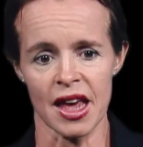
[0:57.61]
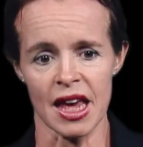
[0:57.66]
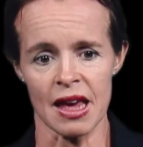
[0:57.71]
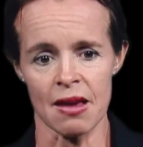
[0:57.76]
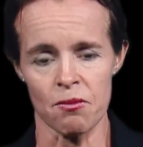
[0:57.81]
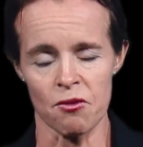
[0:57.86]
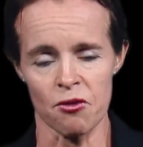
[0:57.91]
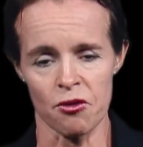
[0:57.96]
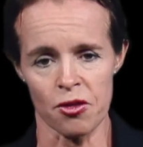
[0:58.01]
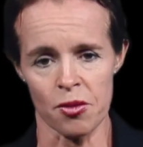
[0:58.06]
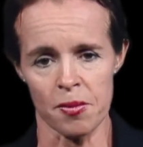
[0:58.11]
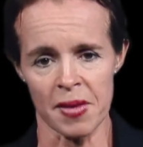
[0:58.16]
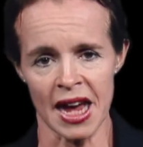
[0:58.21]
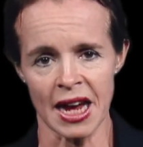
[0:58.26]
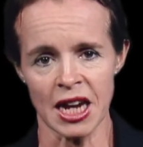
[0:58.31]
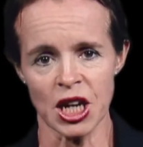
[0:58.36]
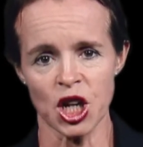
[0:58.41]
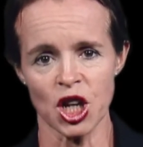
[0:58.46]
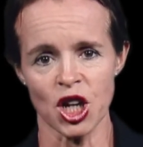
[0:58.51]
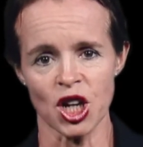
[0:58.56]

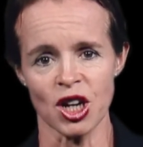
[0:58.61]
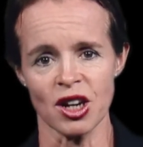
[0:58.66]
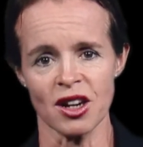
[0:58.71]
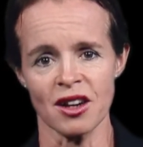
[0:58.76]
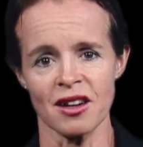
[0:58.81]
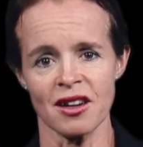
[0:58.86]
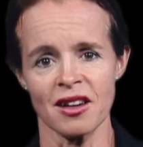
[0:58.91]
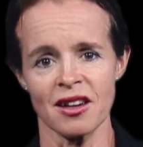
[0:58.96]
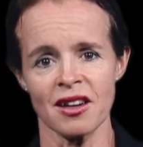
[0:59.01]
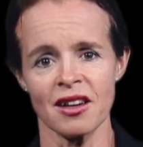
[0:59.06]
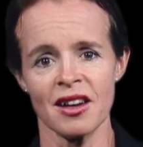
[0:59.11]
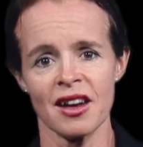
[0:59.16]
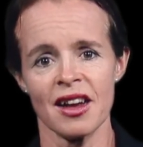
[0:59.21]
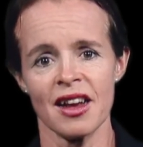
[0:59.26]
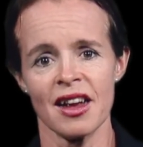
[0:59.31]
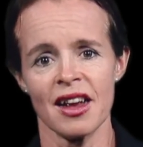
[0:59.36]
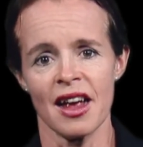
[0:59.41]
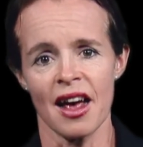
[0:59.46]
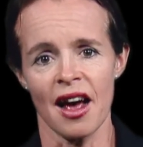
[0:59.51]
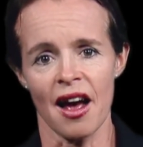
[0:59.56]
information
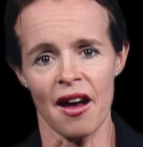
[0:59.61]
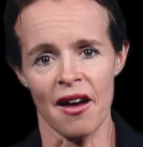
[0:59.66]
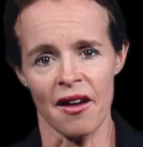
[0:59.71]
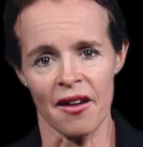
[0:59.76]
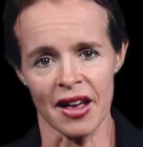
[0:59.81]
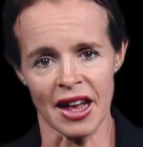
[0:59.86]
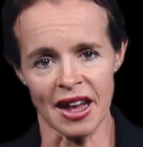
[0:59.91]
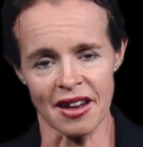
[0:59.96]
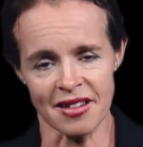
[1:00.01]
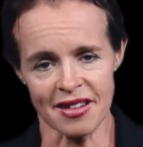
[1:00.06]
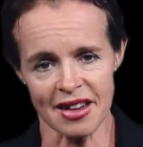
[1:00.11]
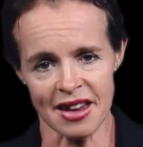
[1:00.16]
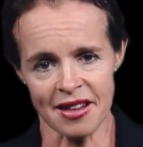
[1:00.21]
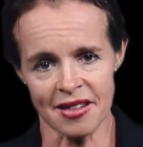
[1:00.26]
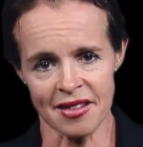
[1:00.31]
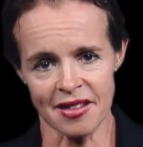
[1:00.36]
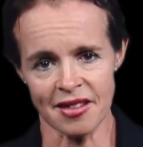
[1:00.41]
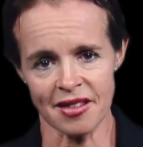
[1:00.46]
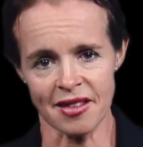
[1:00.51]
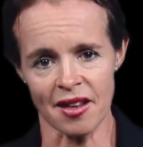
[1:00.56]
uh, and
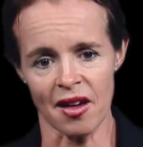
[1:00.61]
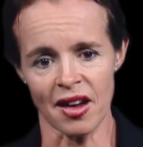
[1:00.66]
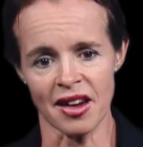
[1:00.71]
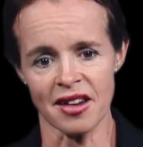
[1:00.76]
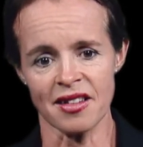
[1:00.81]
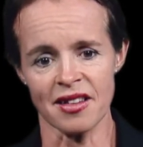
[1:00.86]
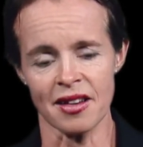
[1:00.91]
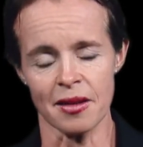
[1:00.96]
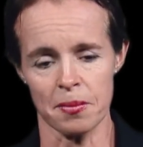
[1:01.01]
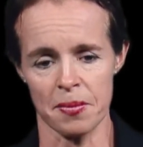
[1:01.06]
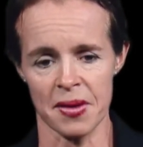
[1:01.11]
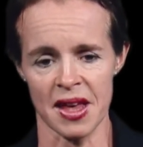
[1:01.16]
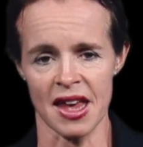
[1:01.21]
insight and